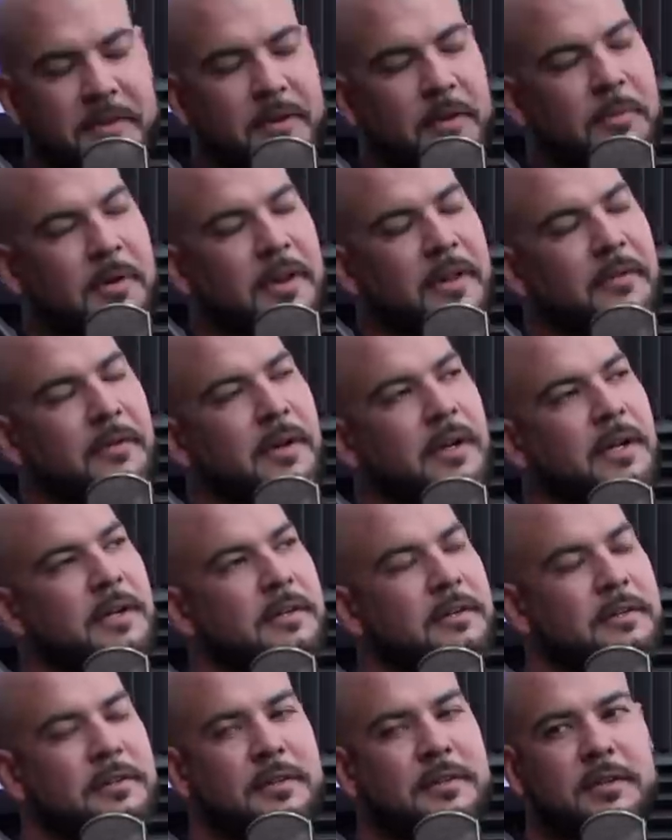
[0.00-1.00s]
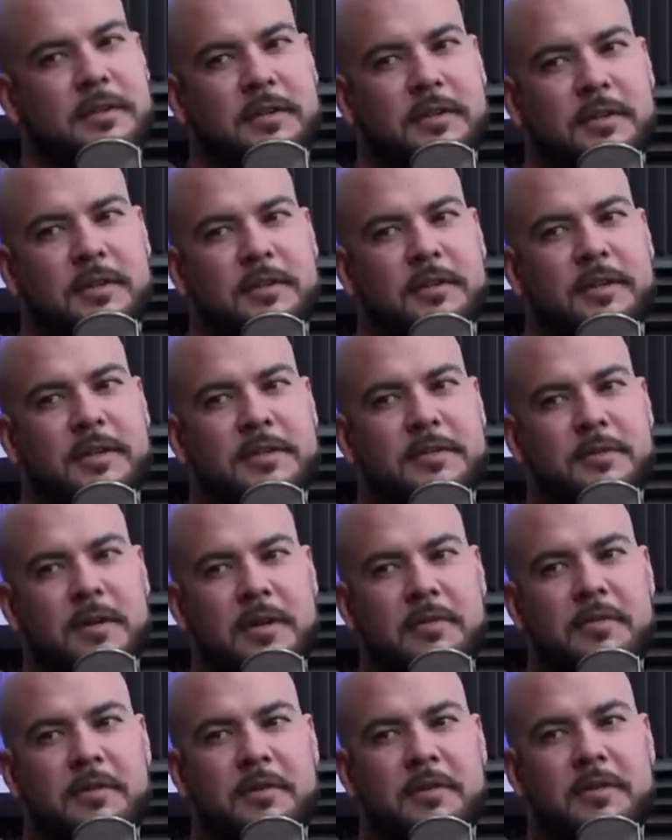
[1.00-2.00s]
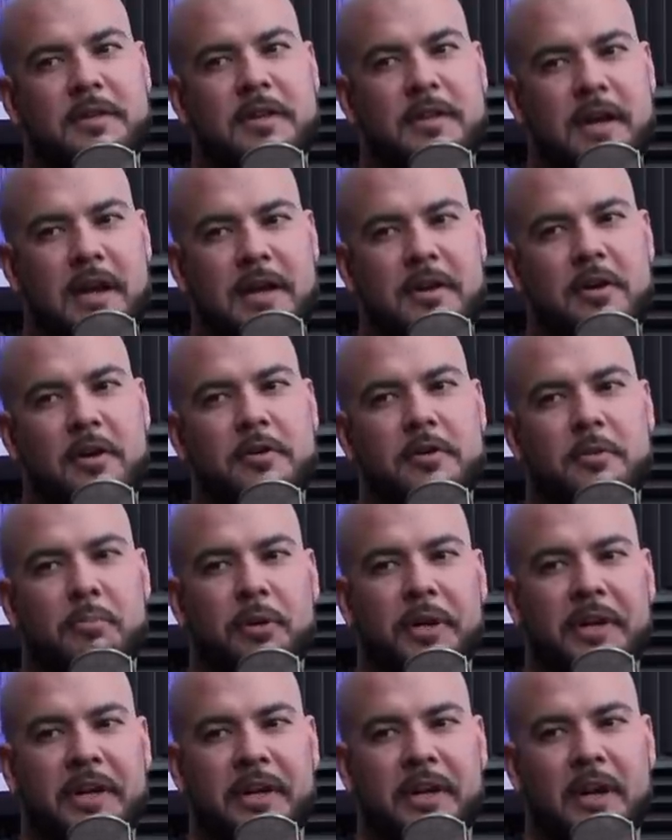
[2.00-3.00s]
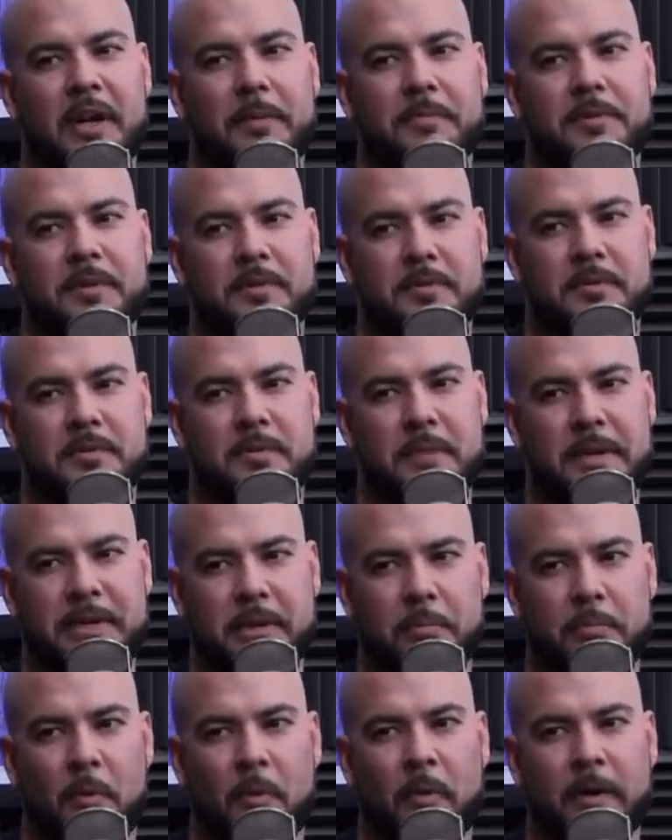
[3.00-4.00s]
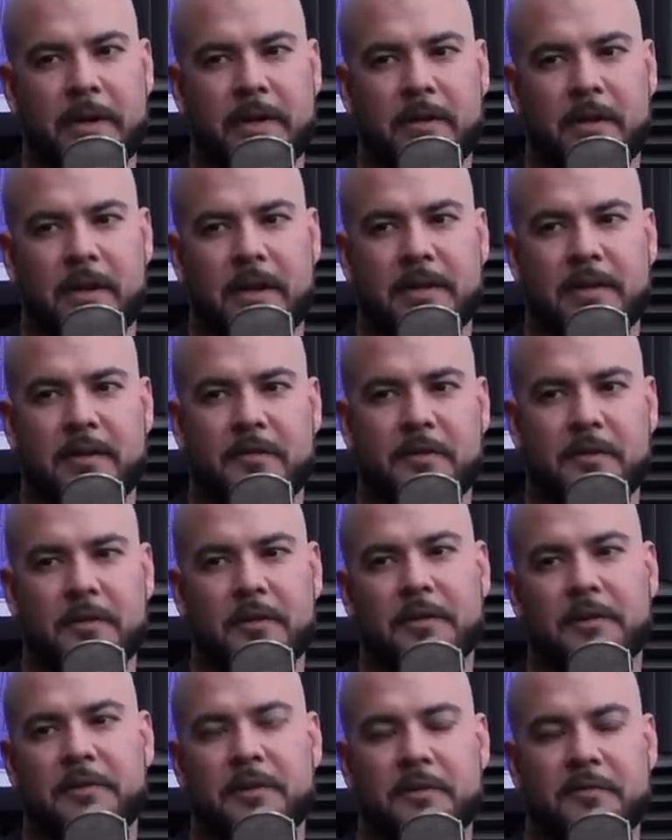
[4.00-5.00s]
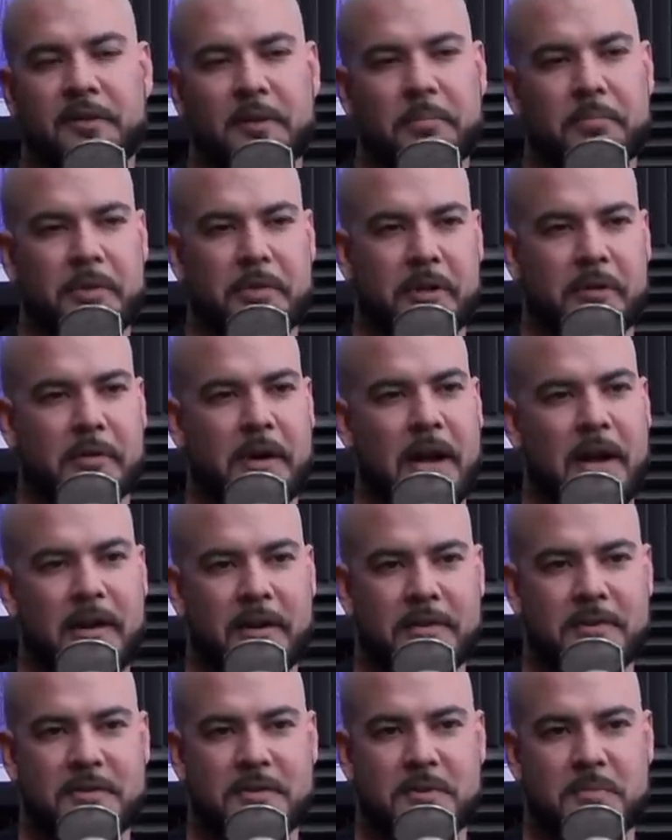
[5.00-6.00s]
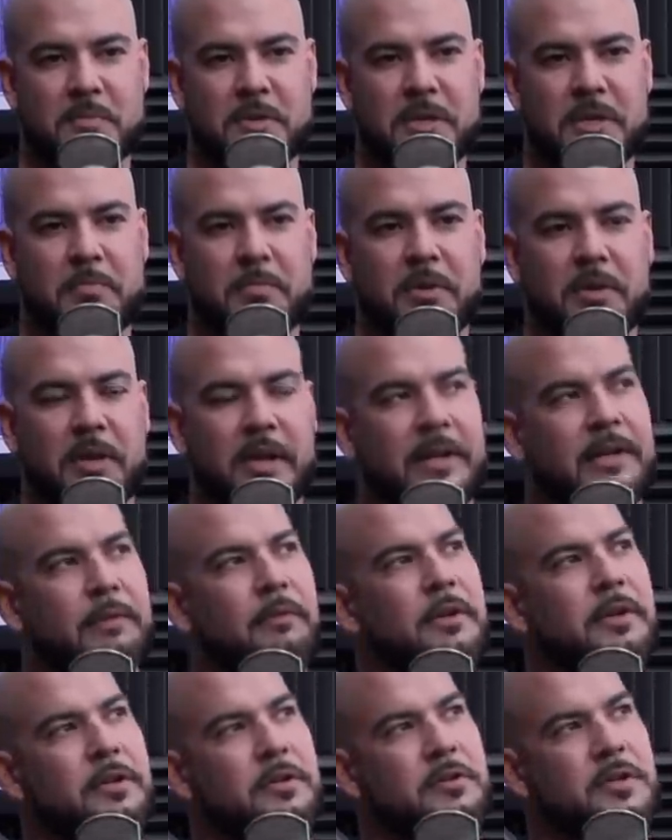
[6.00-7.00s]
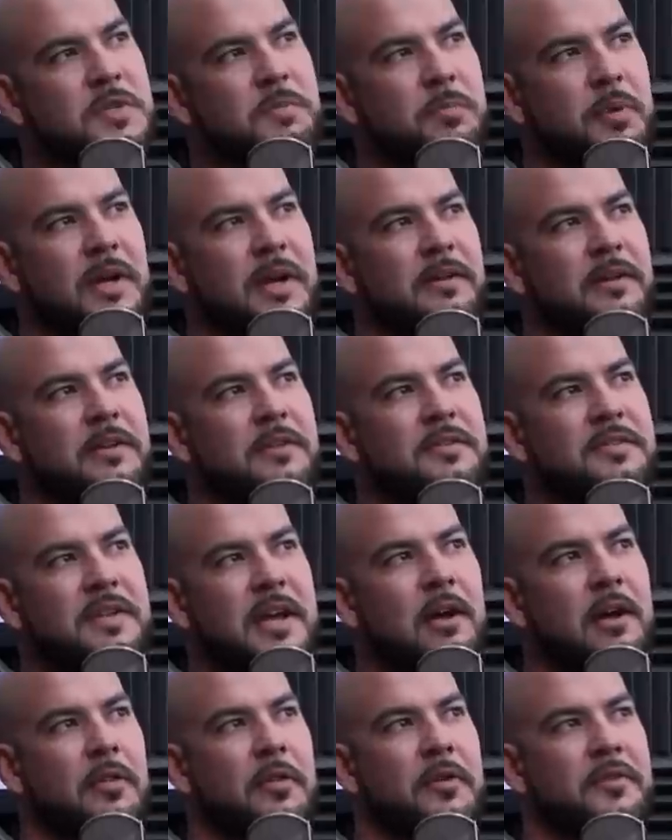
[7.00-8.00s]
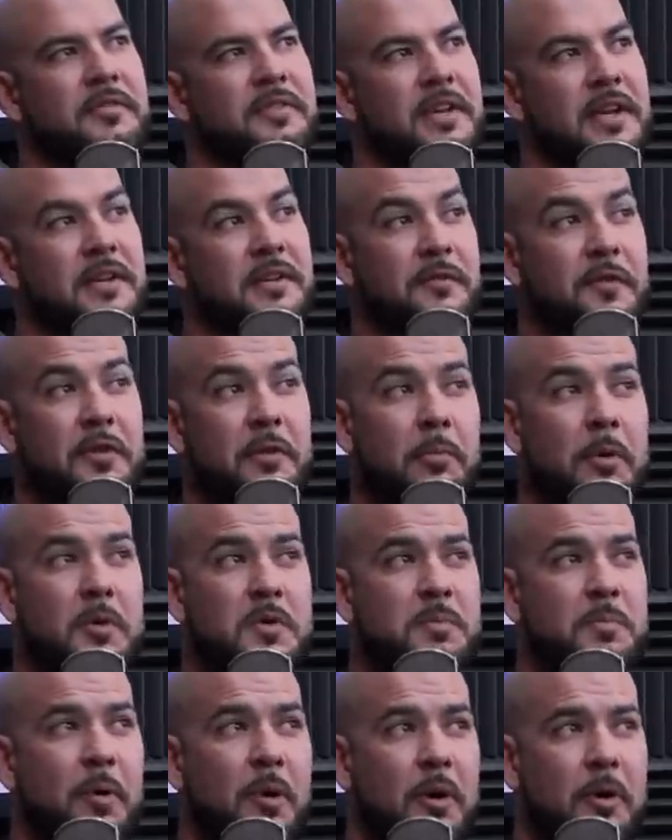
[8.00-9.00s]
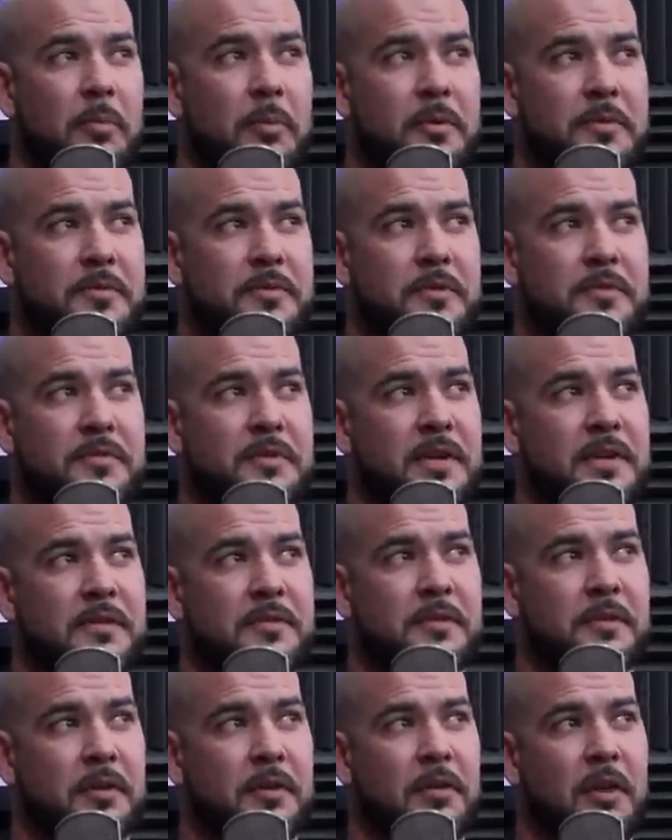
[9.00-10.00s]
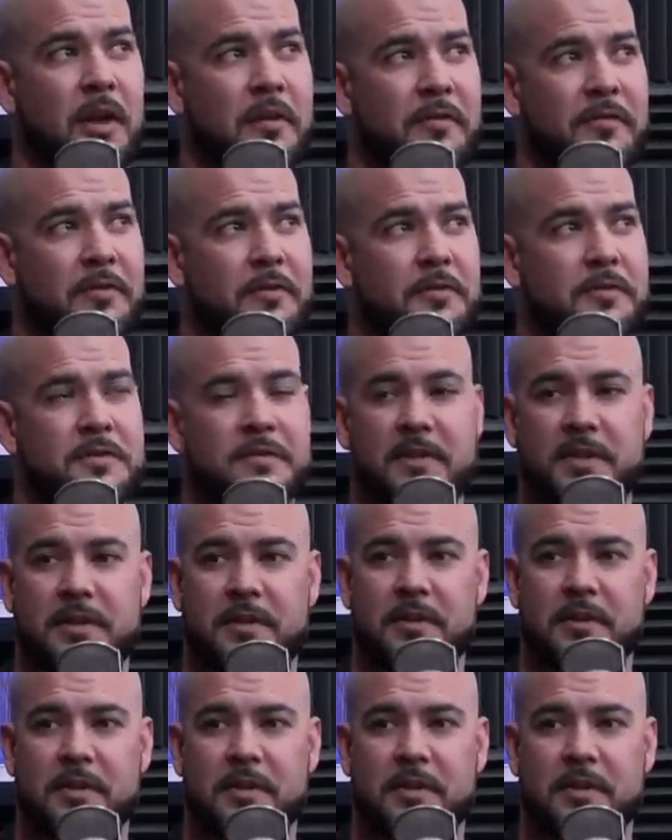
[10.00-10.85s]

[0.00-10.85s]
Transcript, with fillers: though. By the way, that's what the I know you're bringing it up to, to make a point. Like if you look, you flip meat around, it's just meat. But like when you just break, you say all those things. For the most part, most of those things are in a lot of foods. It's the,